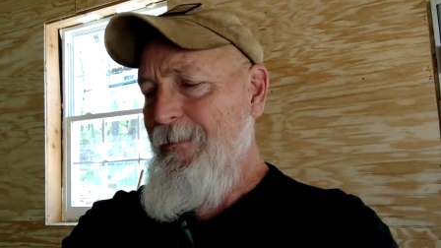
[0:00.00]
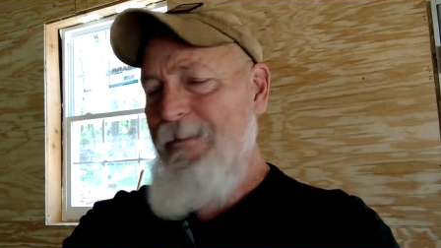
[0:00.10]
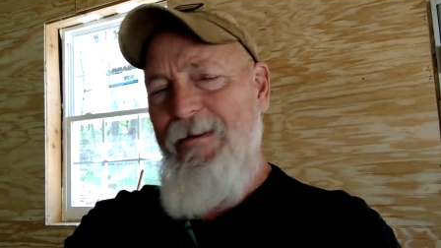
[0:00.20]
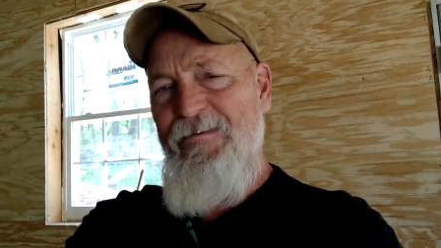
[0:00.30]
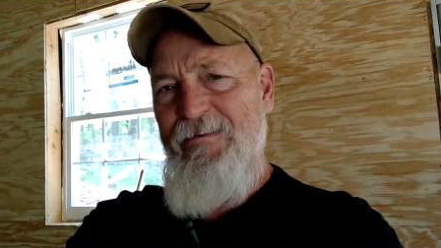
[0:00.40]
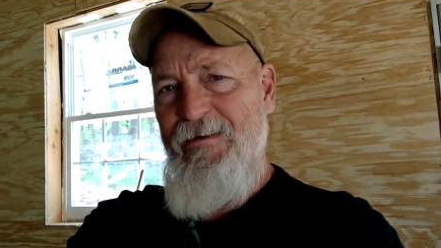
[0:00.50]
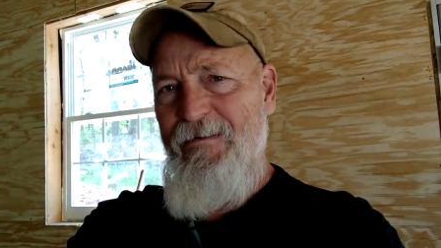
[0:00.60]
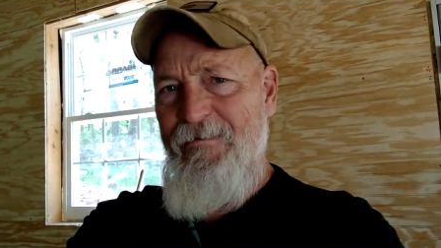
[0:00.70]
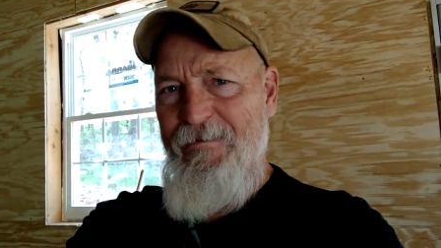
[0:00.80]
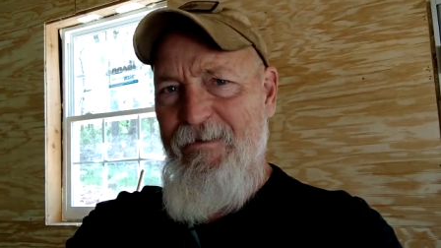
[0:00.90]
Things to
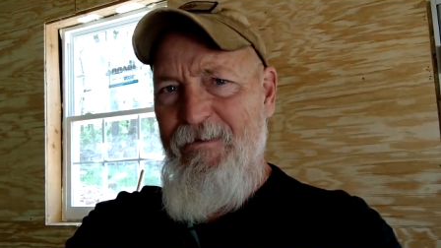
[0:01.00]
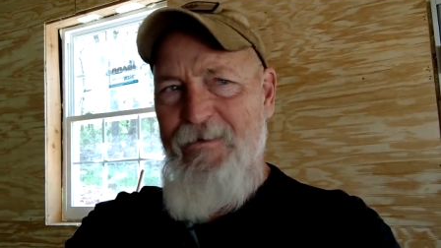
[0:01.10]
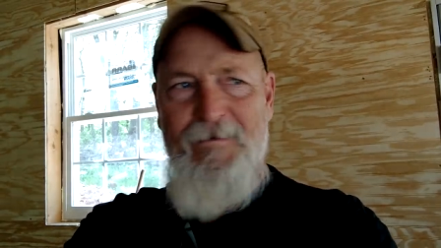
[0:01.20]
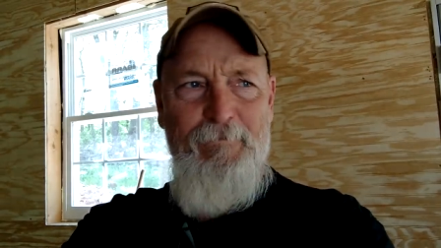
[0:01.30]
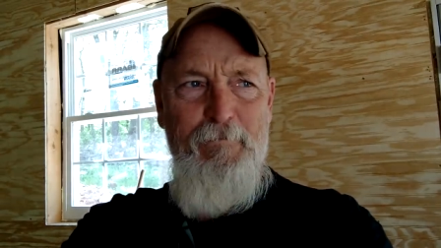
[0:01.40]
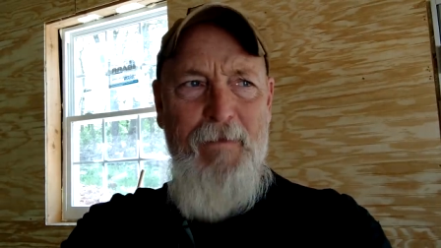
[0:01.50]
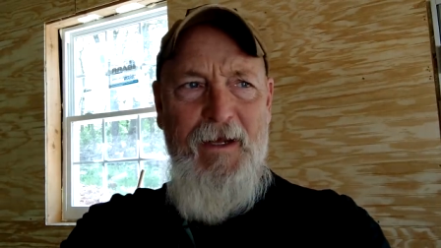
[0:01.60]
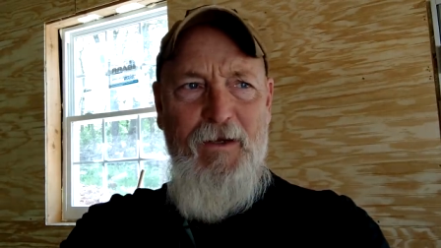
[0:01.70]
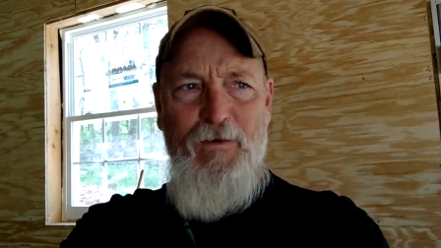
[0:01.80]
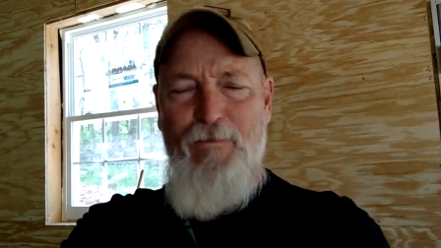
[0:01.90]
consider:
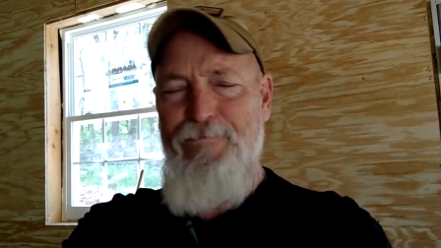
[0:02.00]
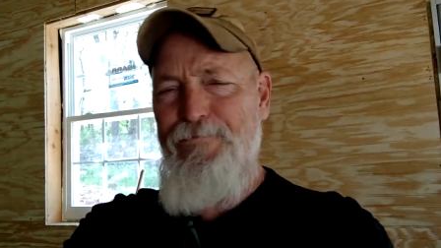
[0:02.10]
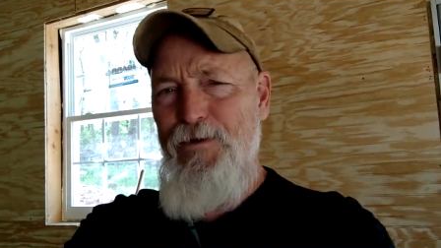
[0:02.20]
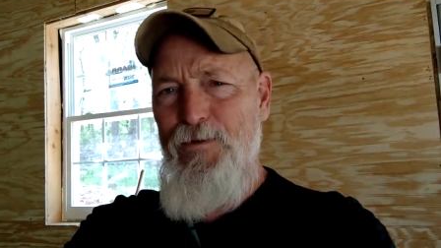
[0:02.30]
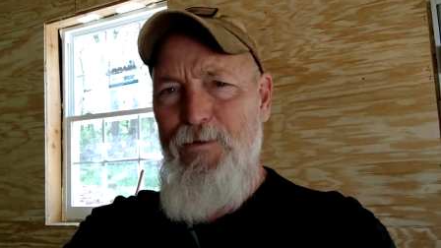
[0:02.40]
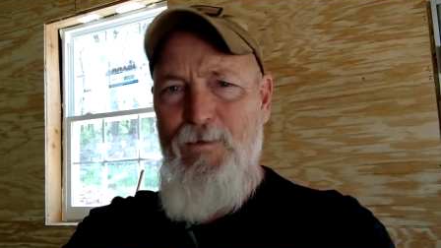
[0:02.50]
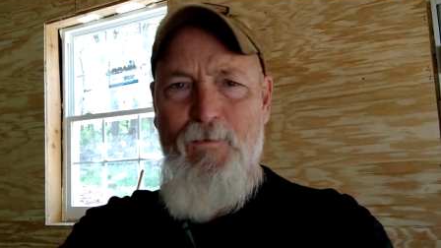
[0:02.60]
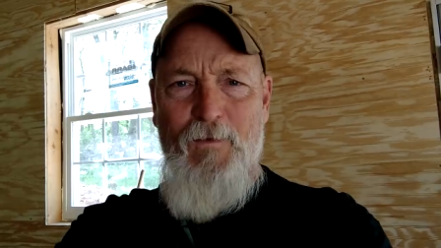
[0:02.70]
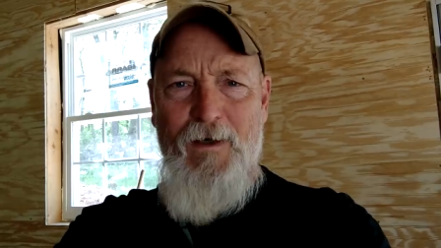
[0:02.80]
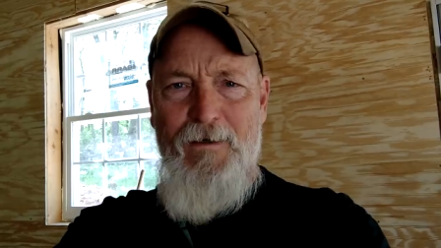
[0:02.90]
medical, food,
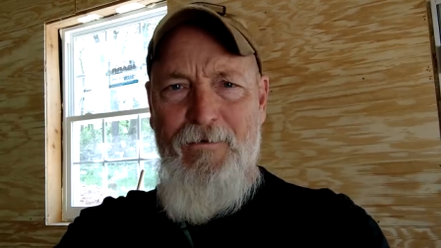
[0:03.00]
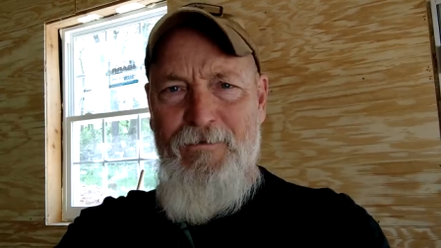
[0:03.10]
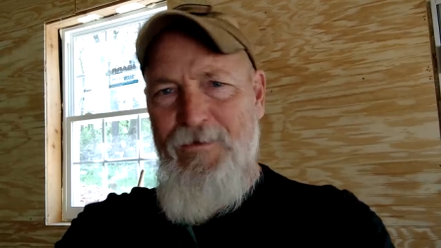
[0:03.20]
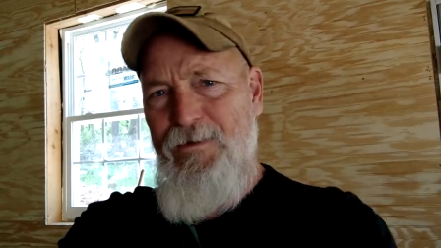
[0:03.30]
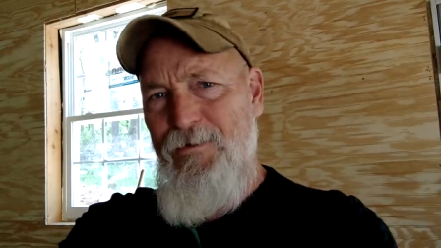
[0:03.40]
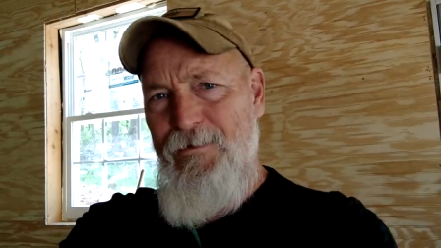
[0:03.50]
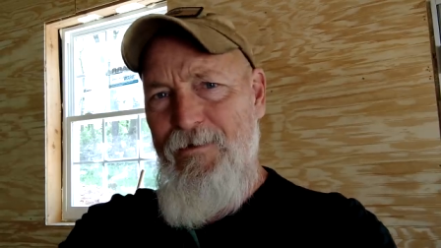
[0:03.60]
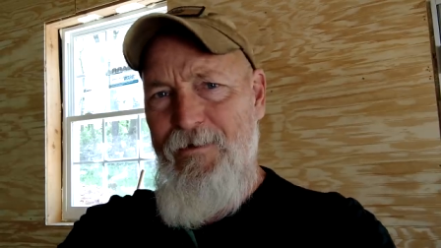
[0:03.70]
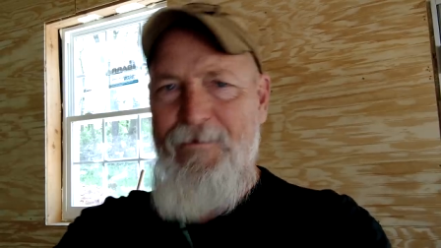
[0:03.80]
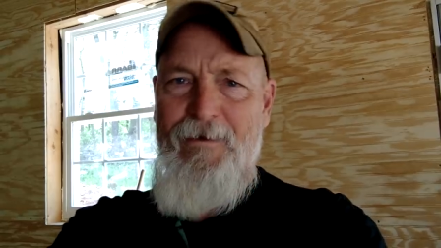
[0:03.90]
water,
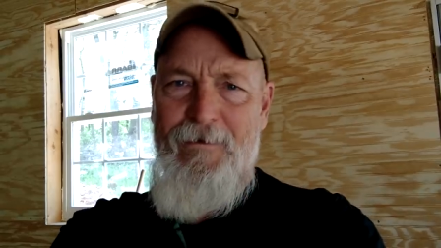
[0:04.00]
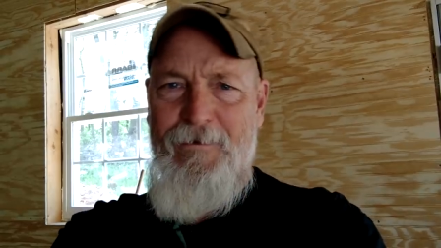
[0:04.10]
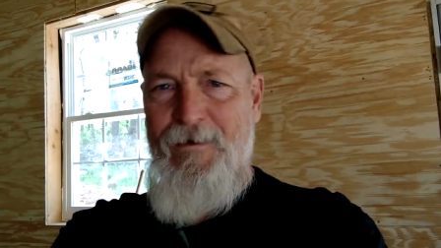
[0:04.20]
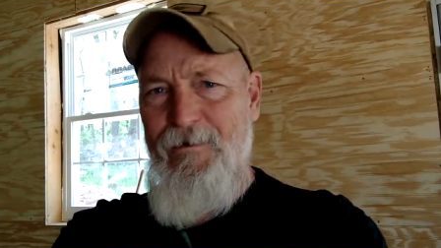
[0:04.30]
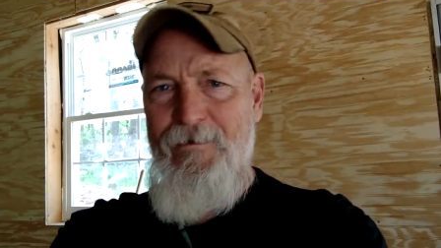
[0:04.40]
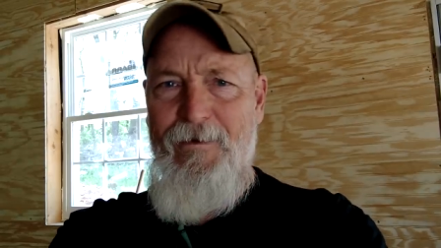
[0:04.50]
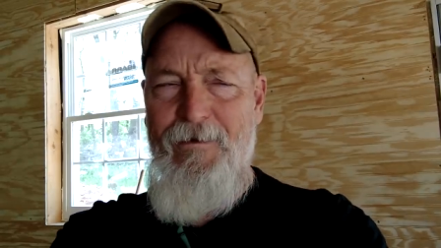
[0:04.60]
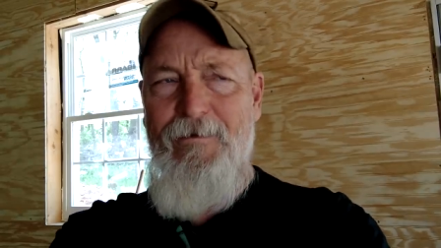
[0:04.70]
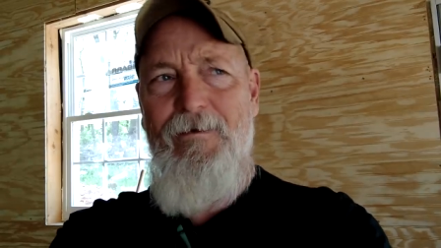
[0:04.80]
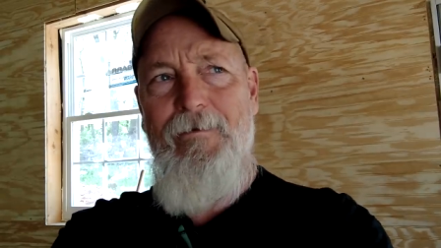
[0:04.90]
security. Dun, dun, dun, dun,
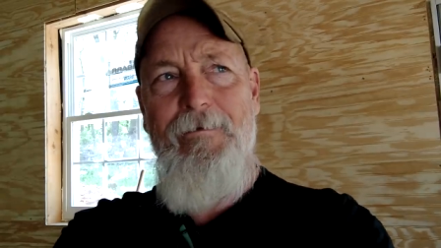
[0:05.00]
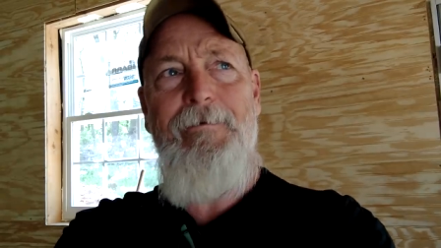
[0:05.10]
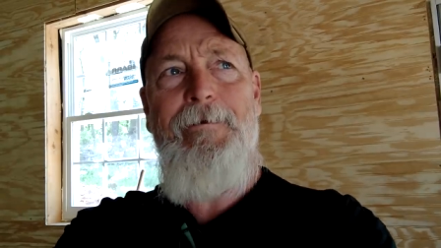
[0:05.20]
dun.